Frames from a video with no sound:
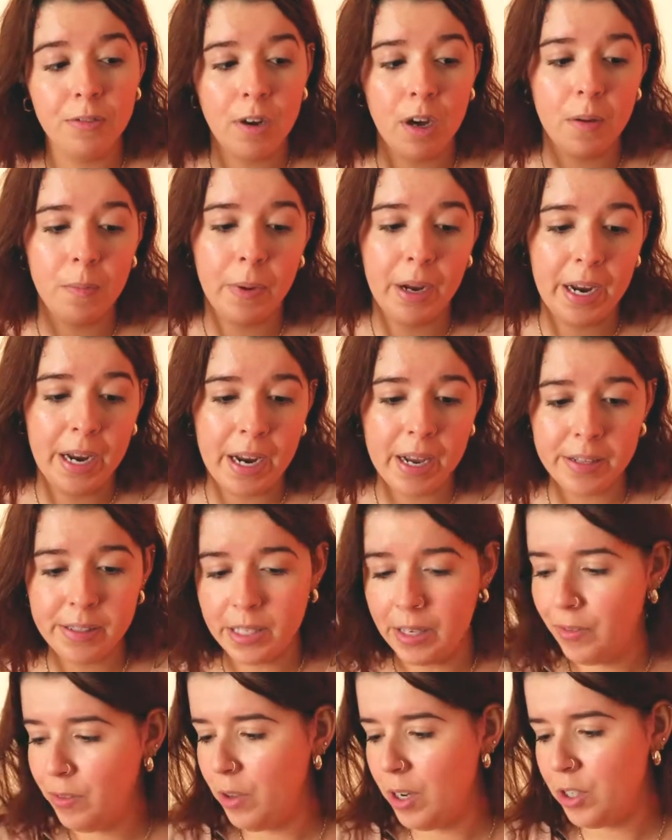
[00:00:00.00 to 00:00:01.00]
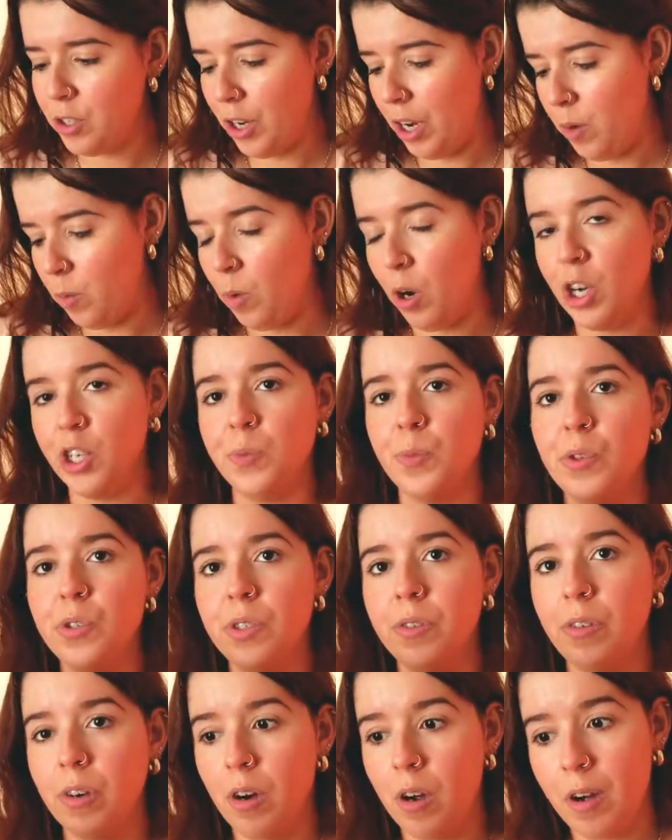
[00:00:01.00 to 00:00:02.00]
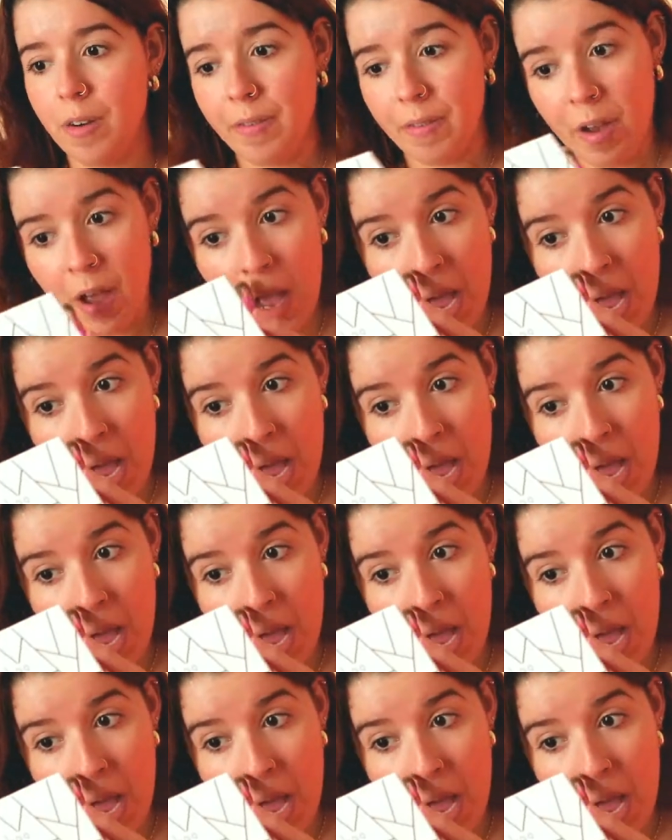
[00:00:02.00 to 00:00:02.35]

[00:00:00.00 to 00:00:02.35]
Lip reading: on my hands, even though I tried to wash most of it off.